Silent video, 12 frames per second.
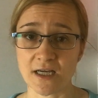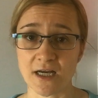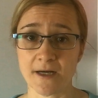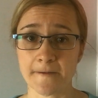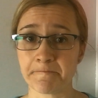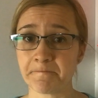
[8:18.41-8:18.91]

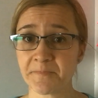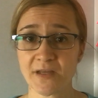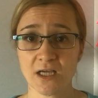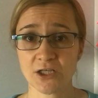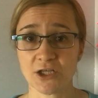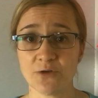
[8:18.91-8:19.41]

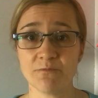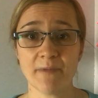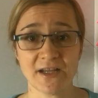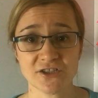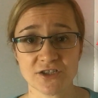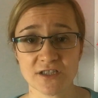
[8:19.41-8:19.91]

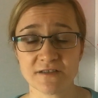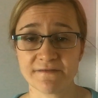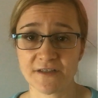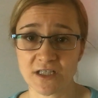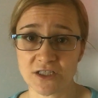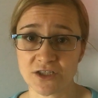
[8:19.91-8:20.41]
match the
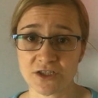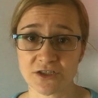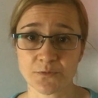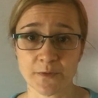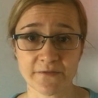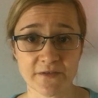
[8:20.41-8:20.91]

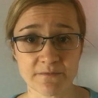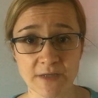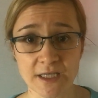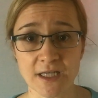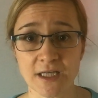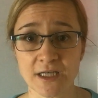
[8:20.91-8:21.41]
definitions with the
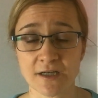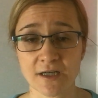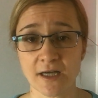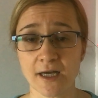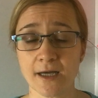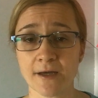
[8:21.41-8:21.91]
meaning,
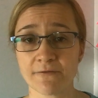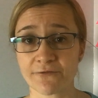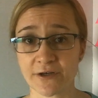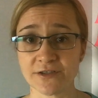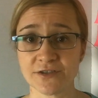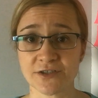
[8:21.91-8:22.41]

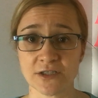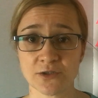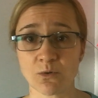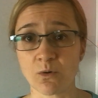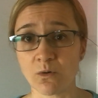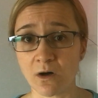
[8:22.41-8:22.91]
for instance,
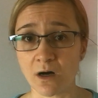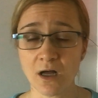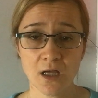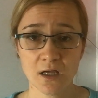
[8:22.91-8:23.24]
or